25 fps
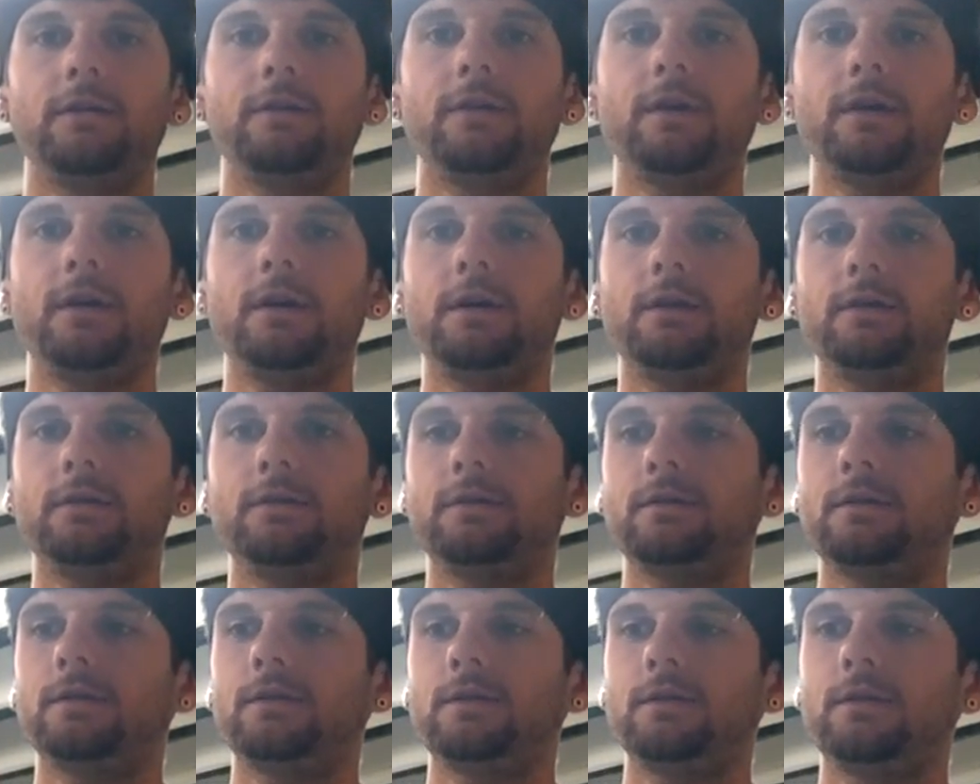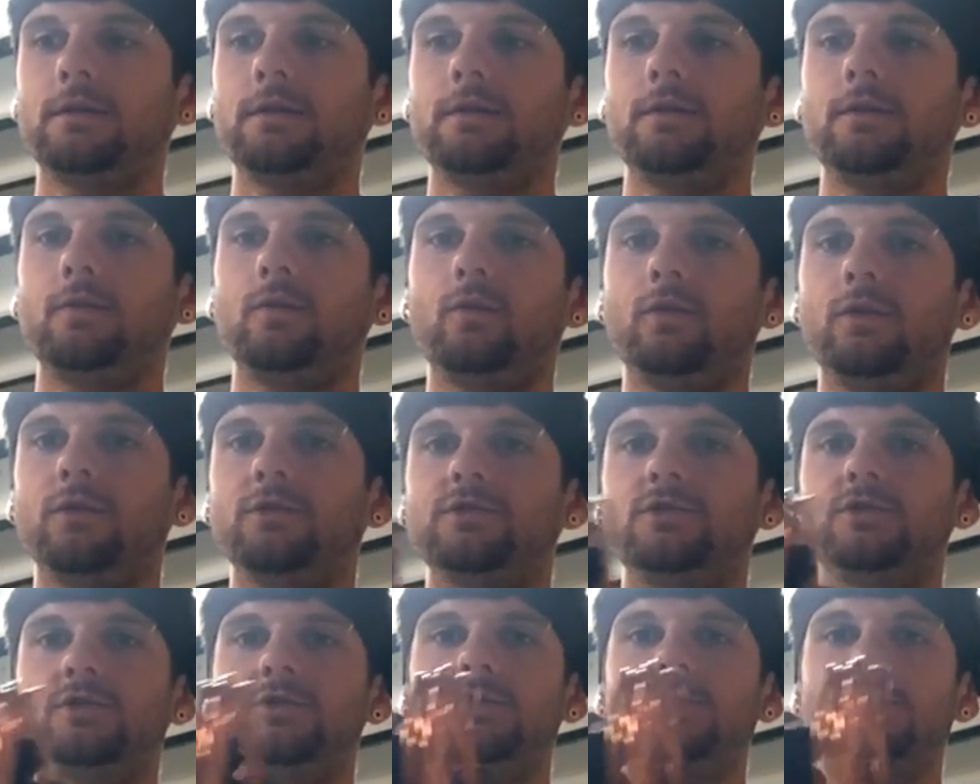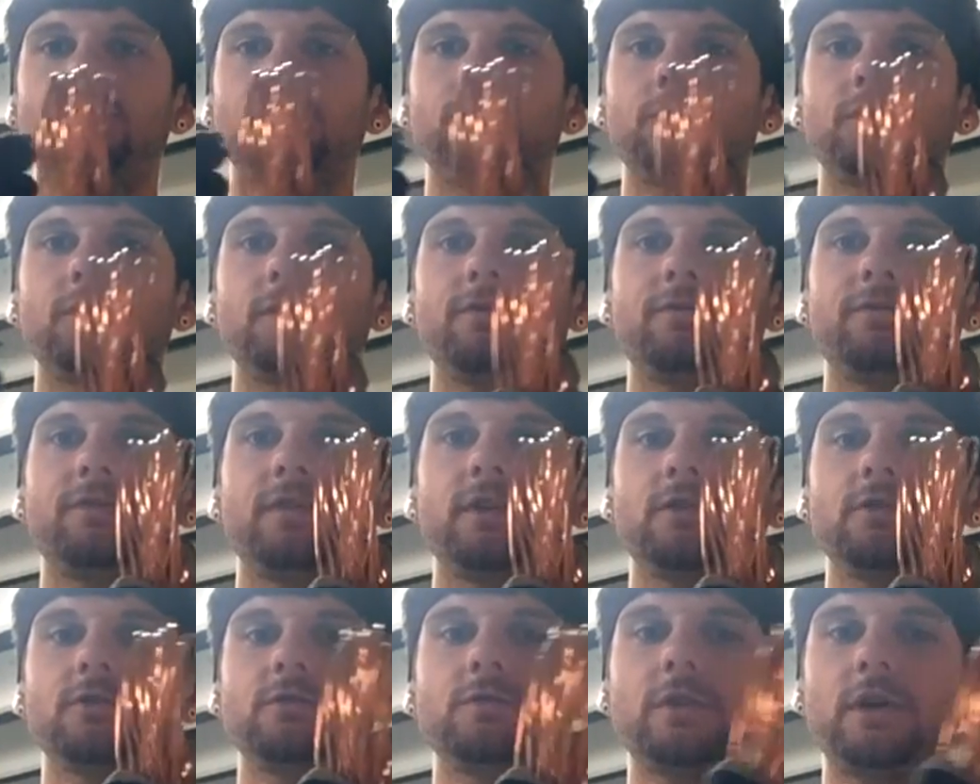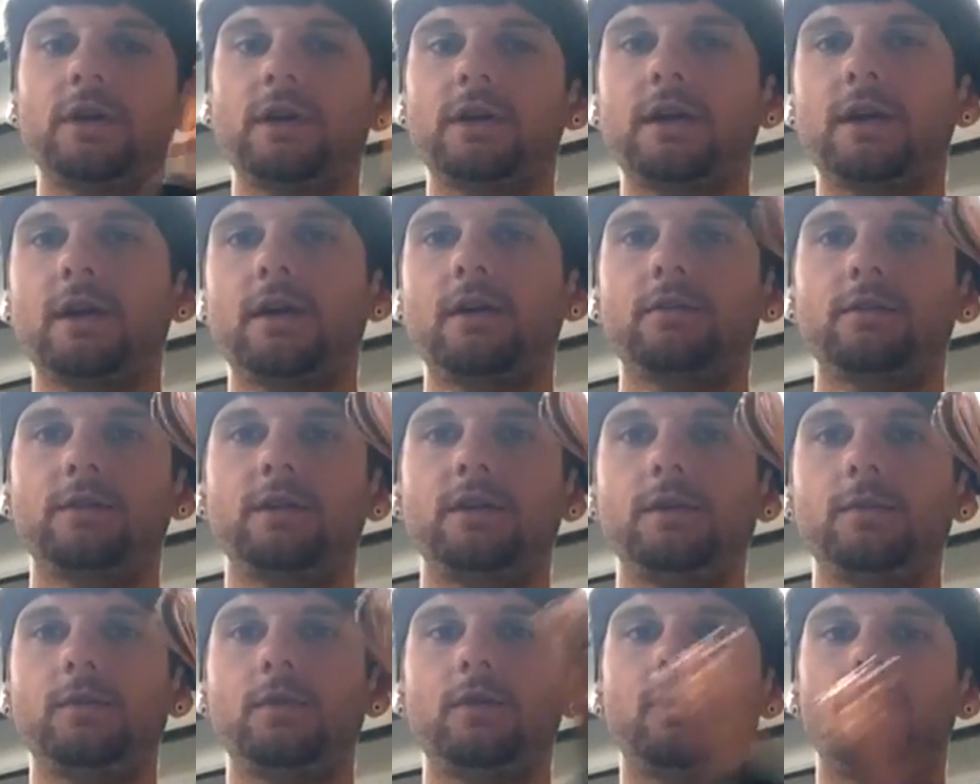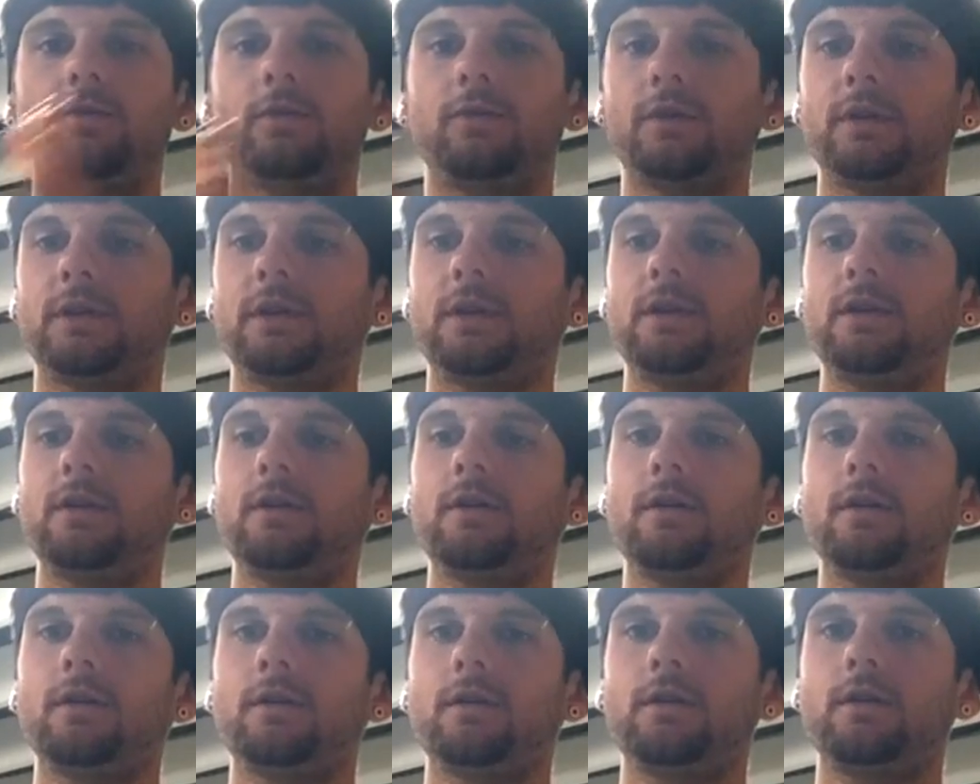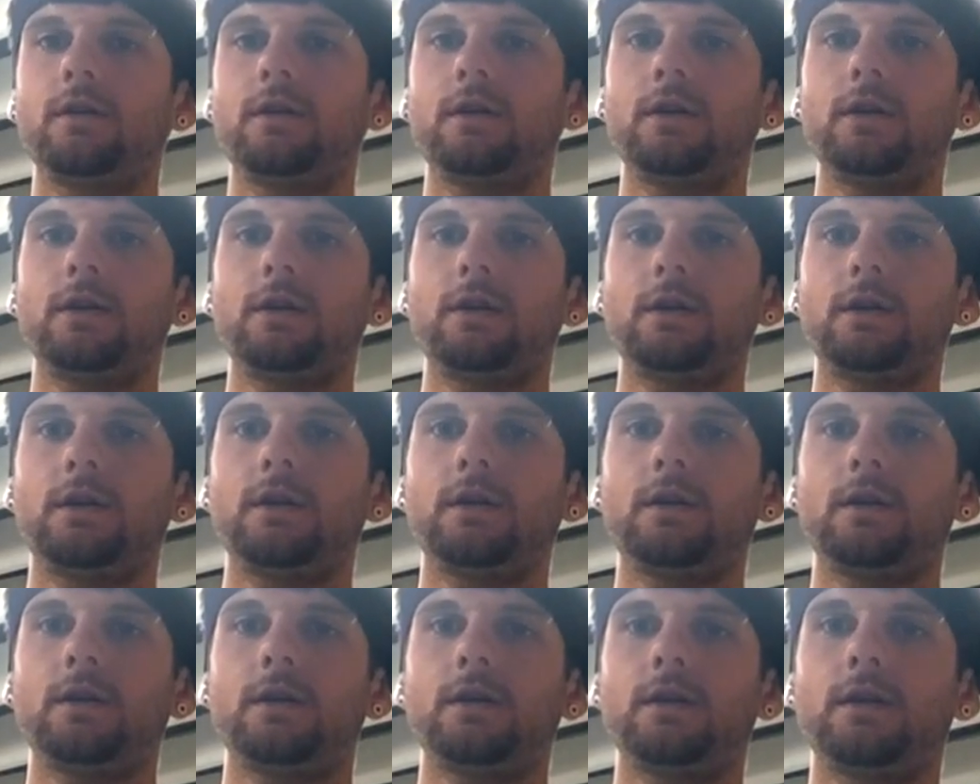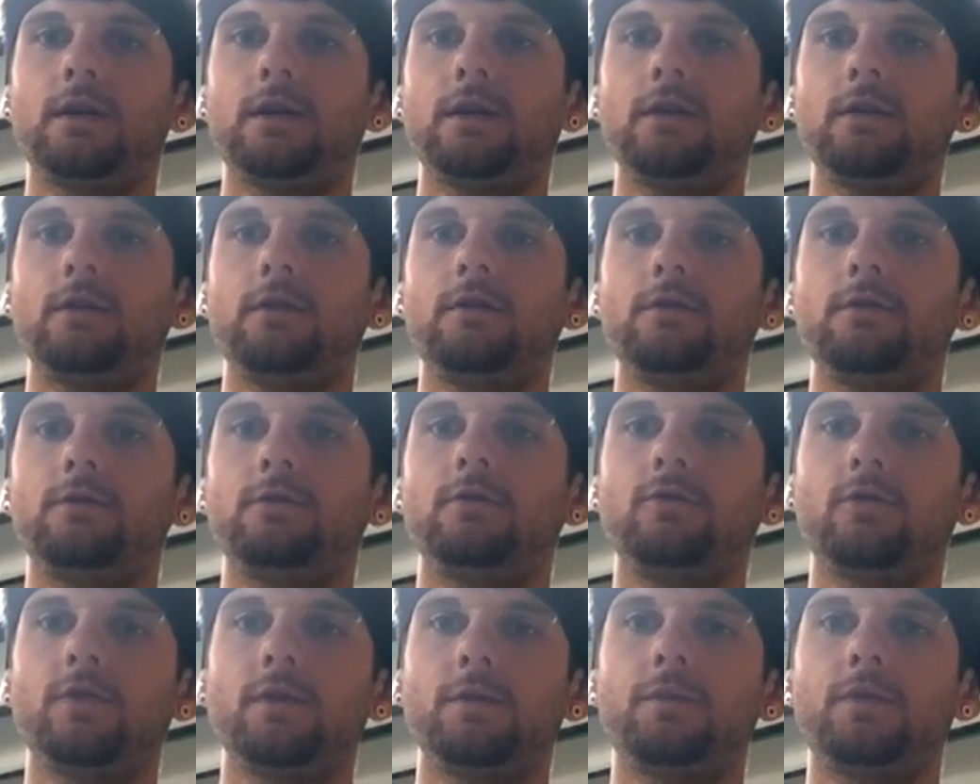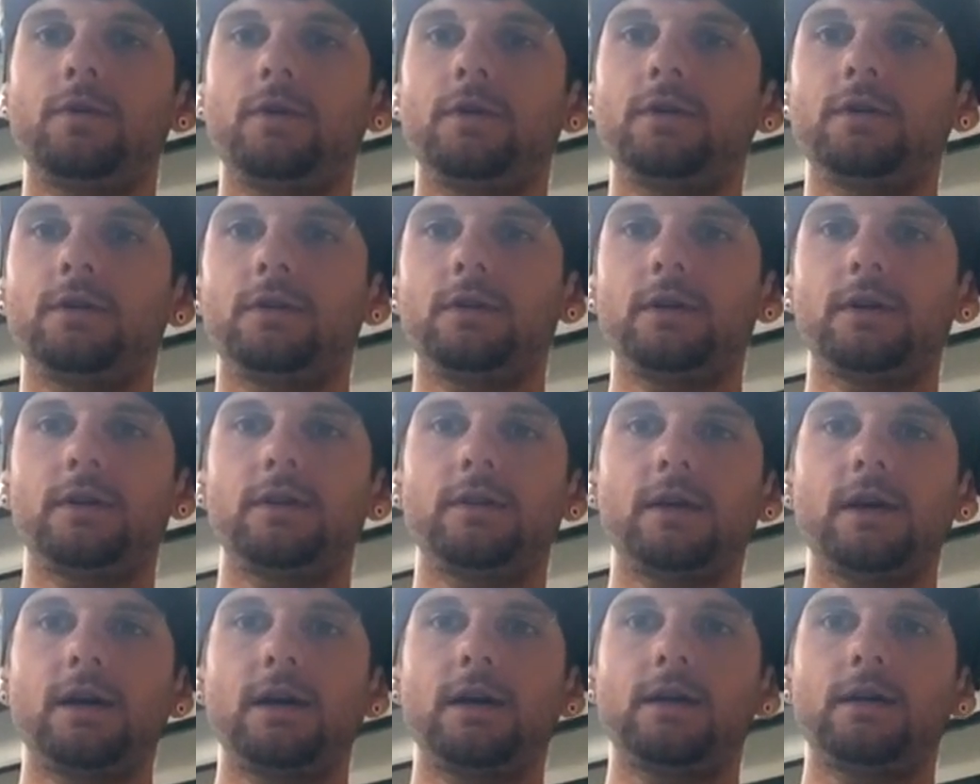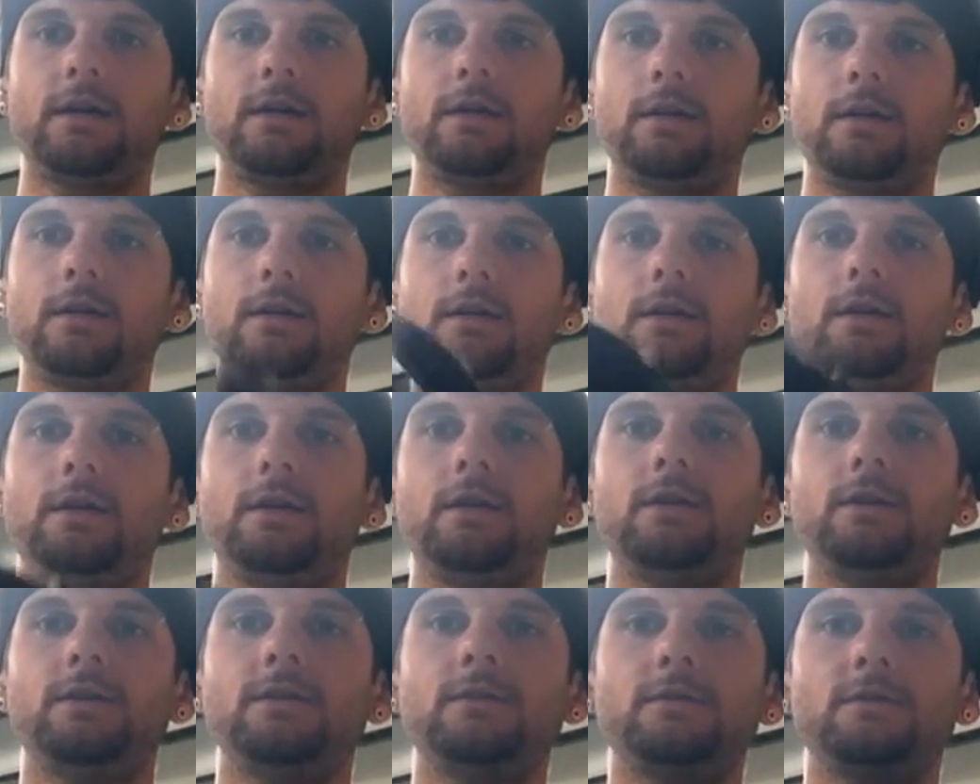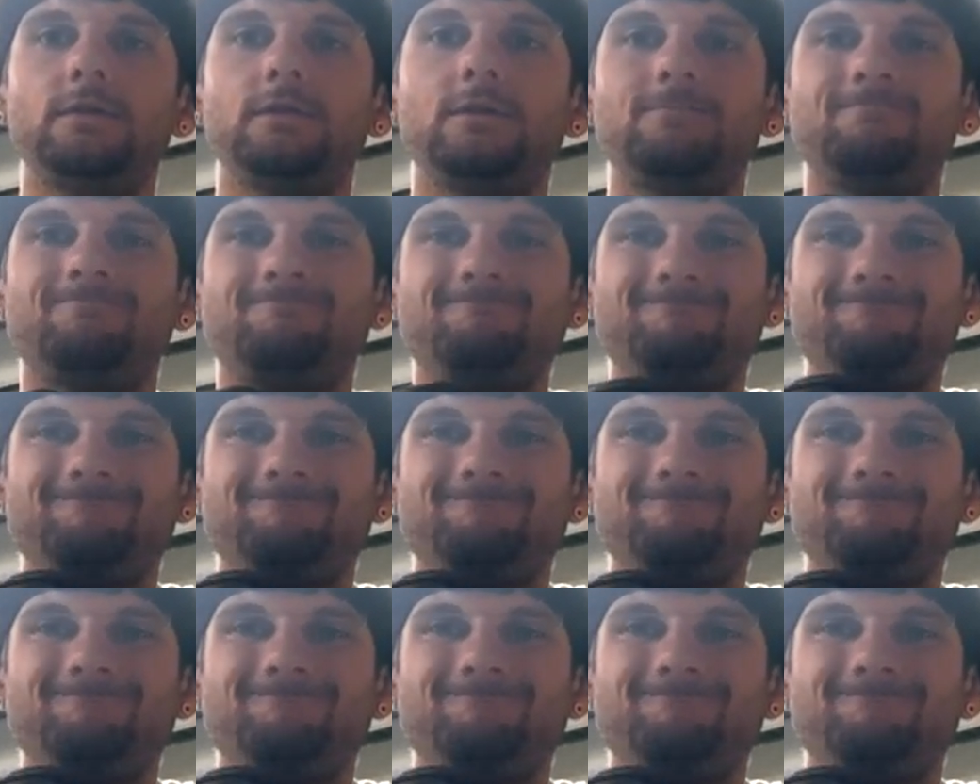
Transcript: Then, once you slip your fingers back out, keep holding it here and get a good grip on it like that, and then